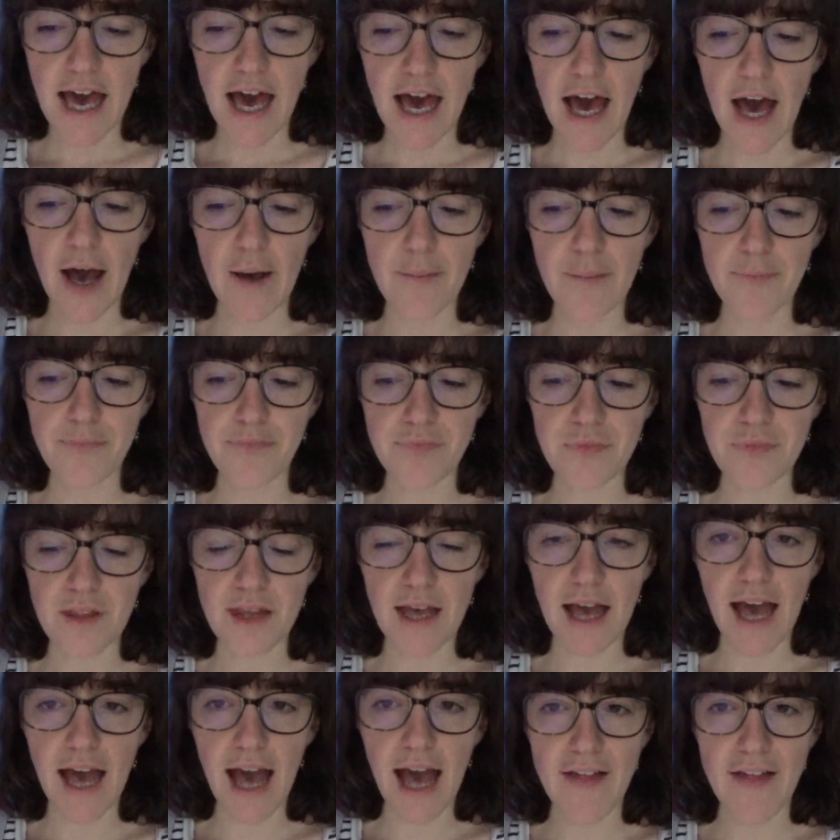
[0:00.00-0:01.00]
And
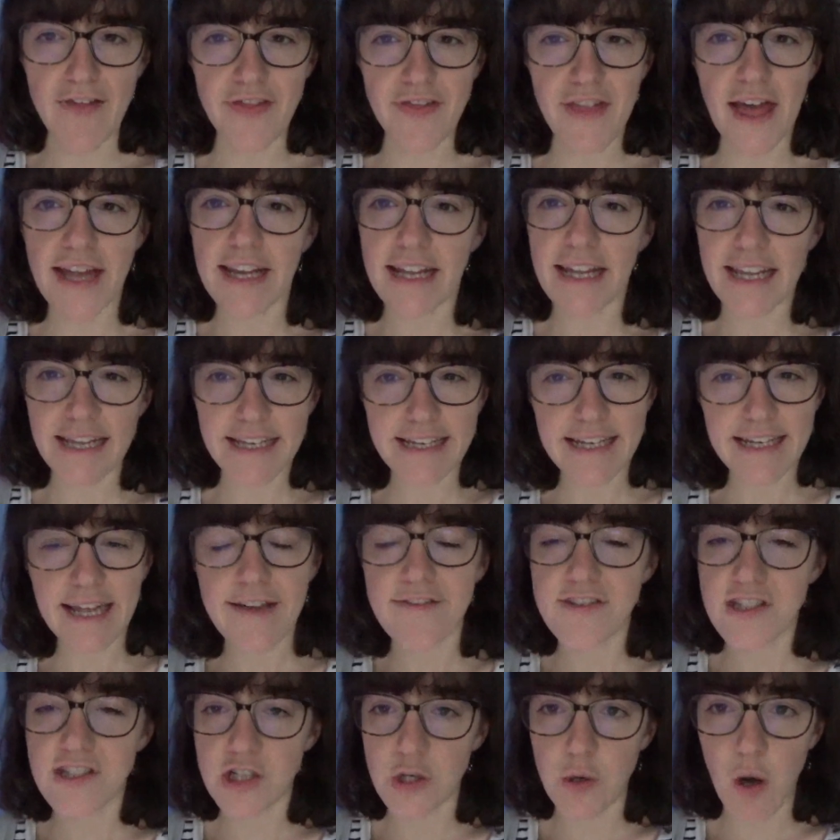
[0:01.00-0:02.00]
then he
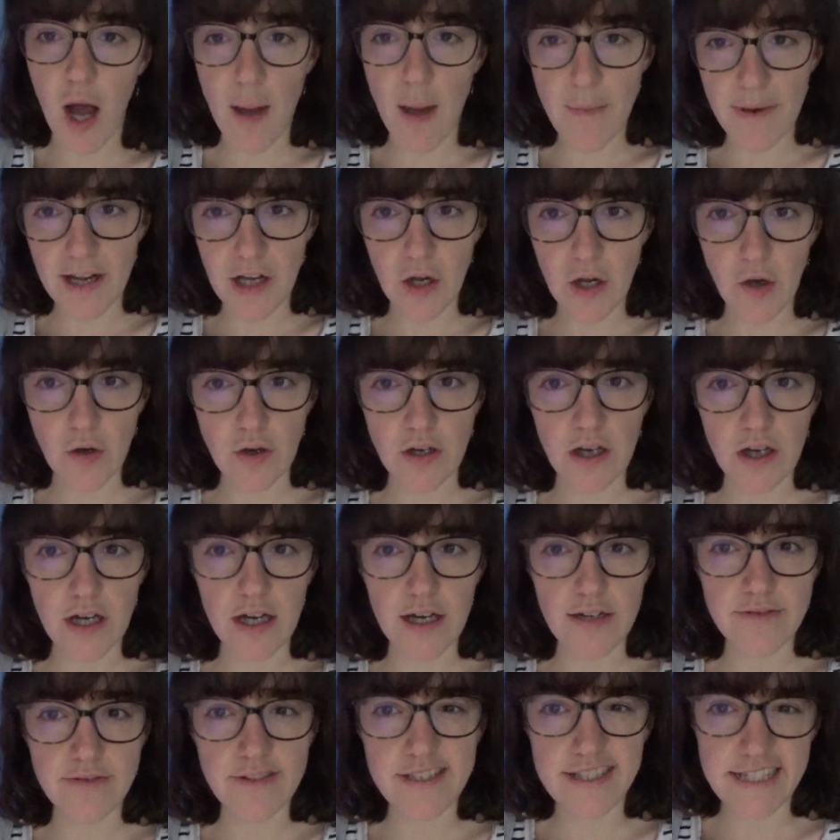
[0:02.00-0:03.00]
lived quite a bit
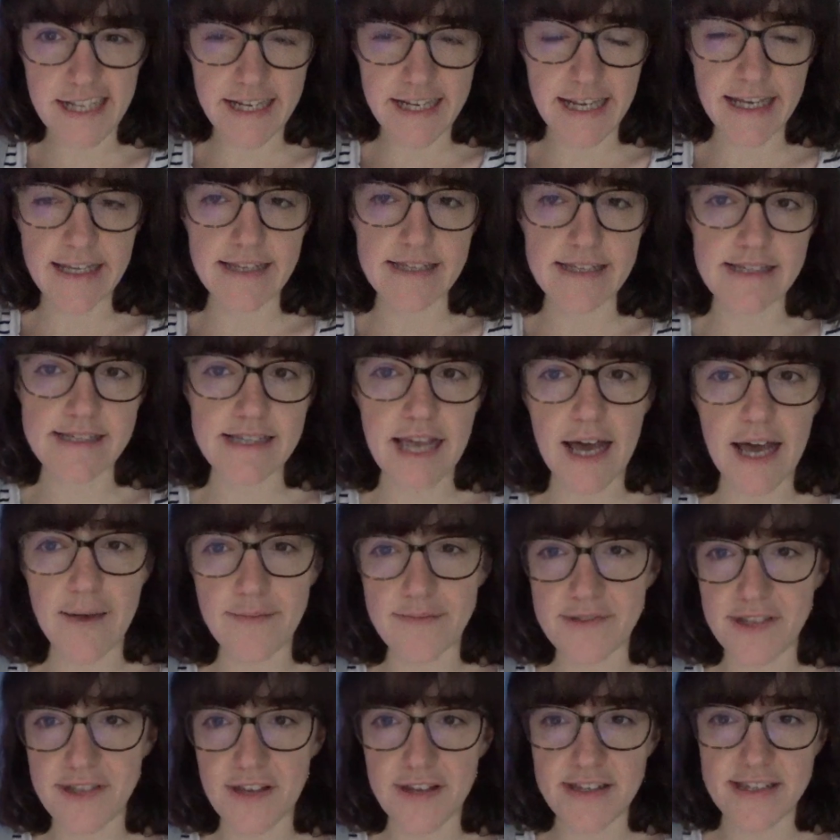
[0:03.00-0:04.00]
longer than Dickens.
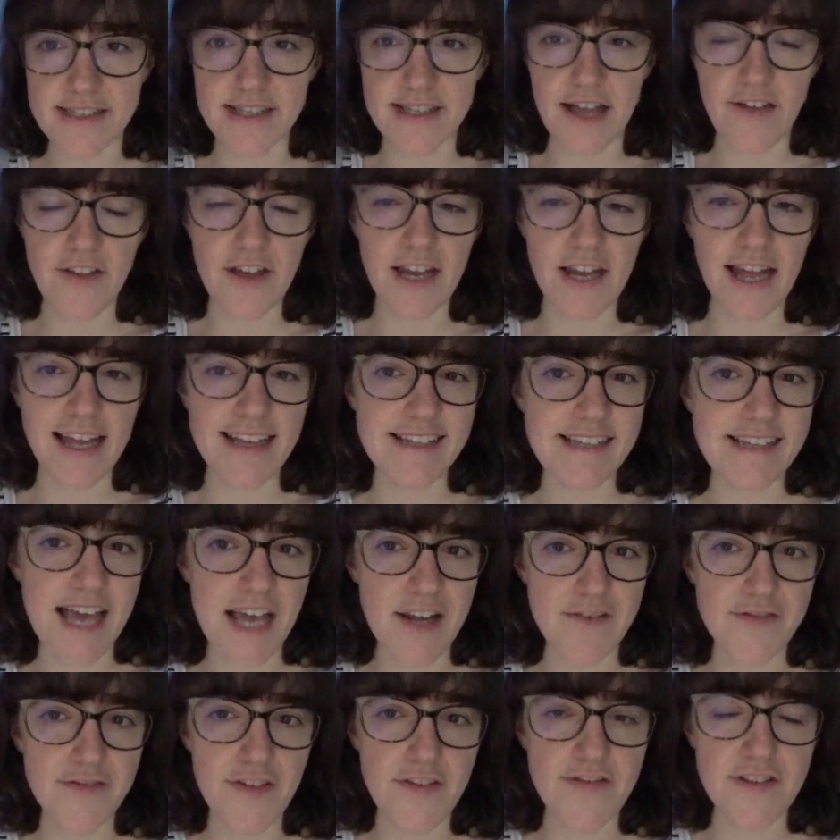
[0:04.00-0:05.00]
So there's another like
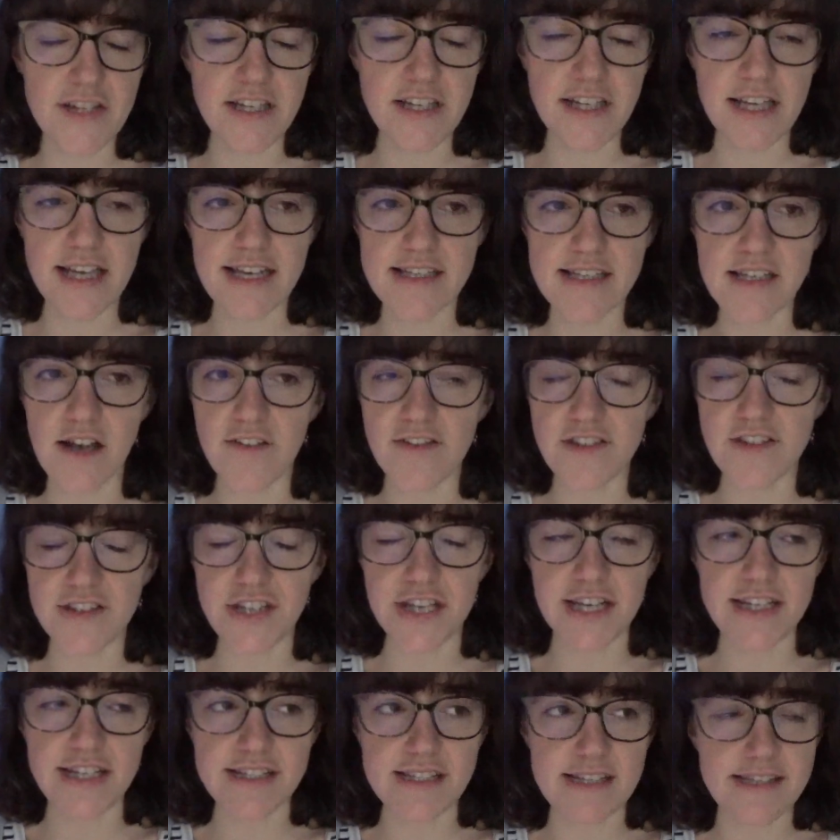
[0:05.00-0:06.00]
10, 15 years after
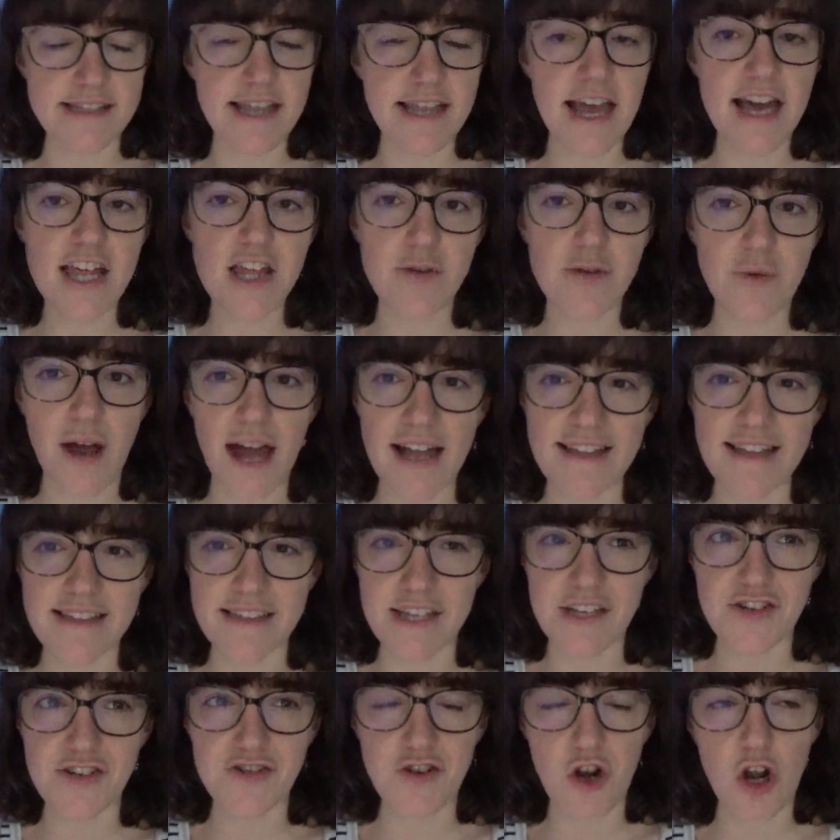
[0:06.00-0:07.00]
Dickens' death where
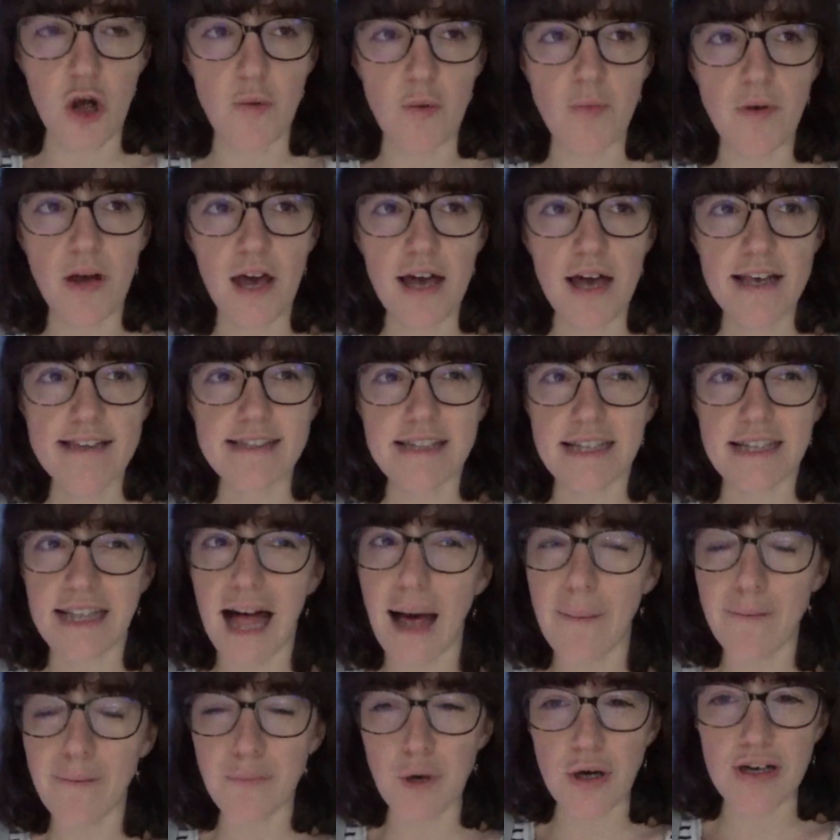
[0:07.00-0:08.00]
Anthony Trollope still
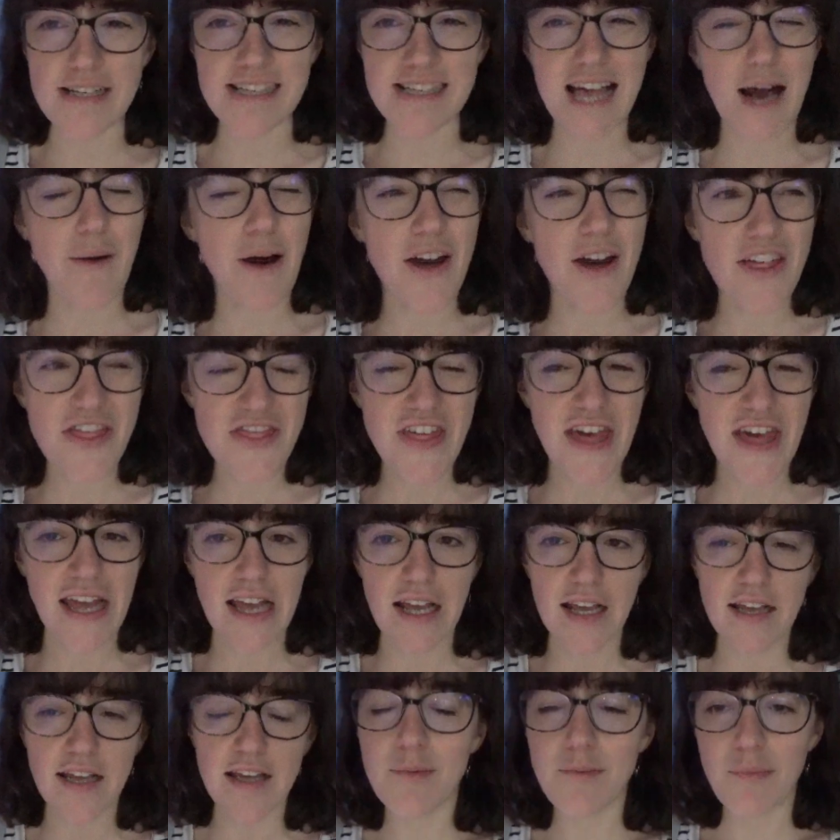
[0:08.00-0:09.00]
had books out, I
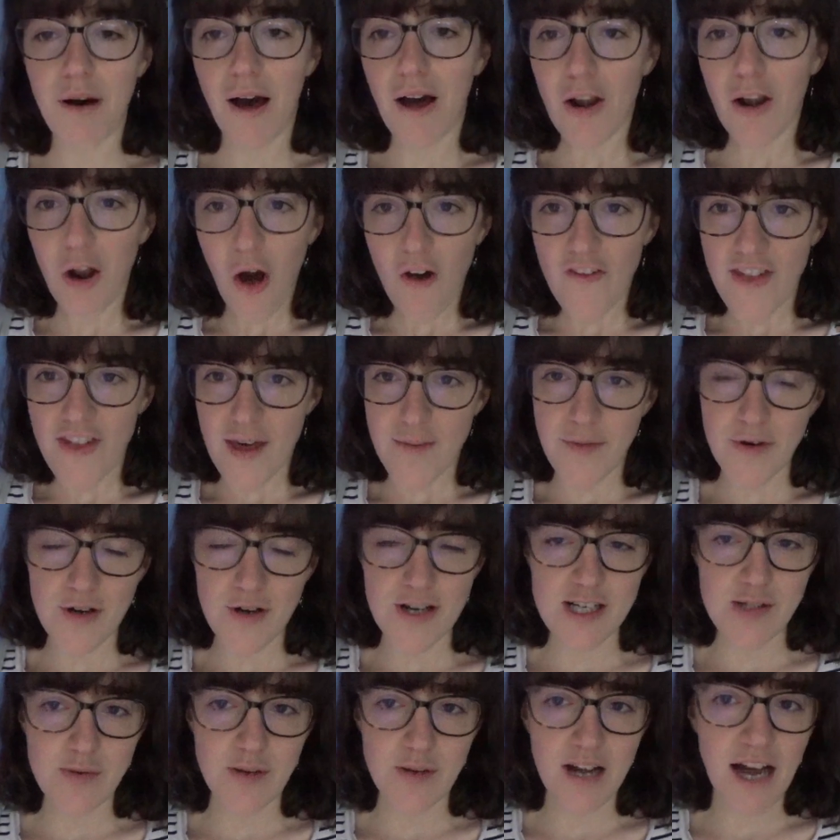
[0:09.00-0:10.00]
think. But a lot of their
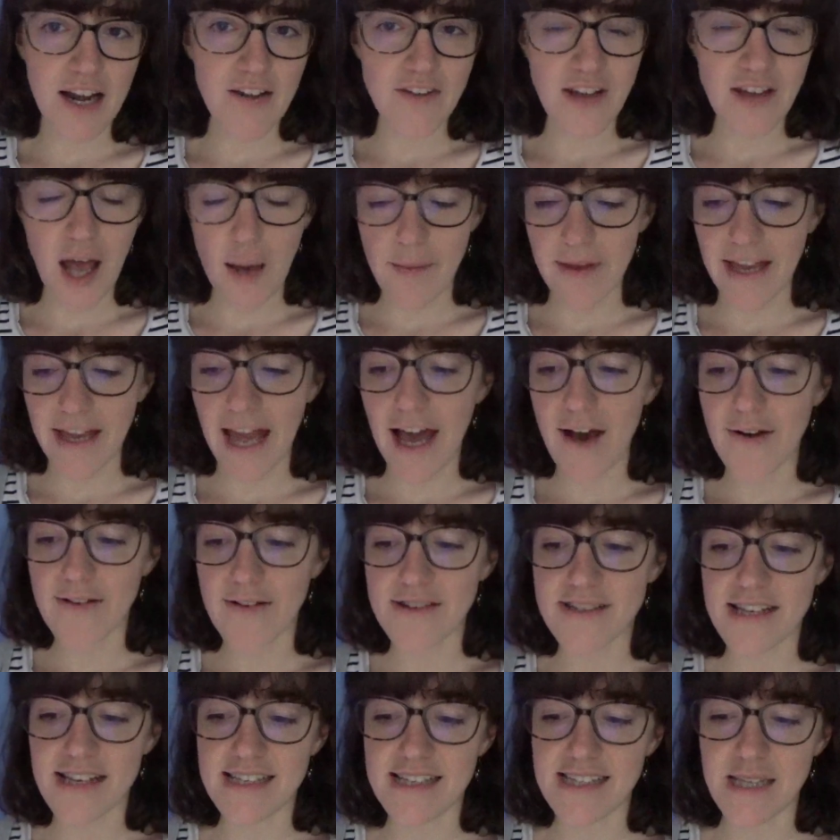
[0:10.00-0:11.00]
books were kind of coming
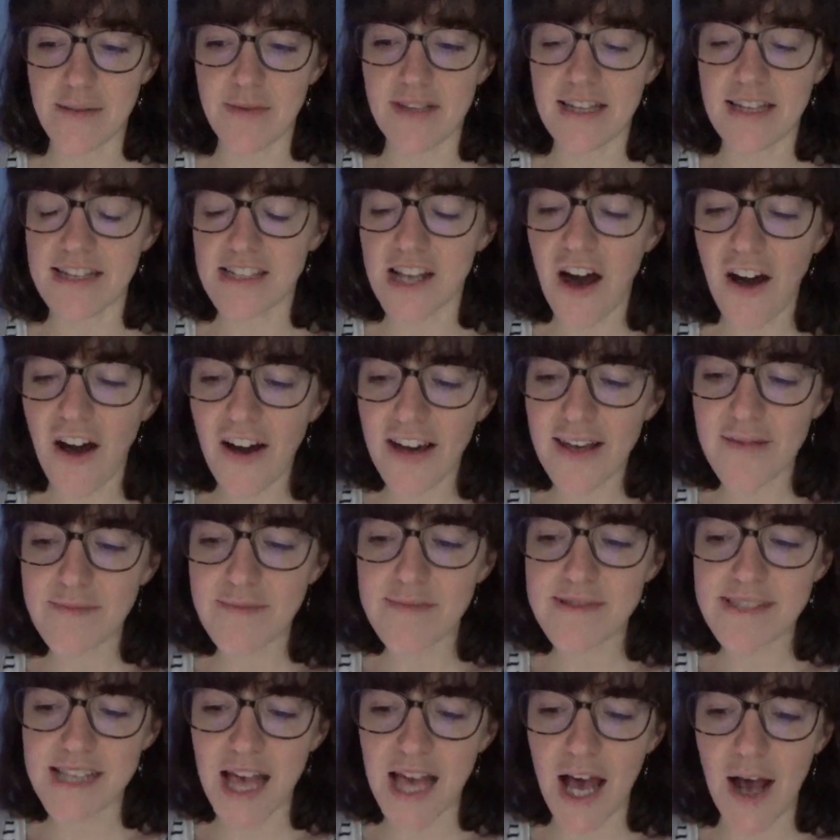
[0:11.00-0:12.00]
out similar times.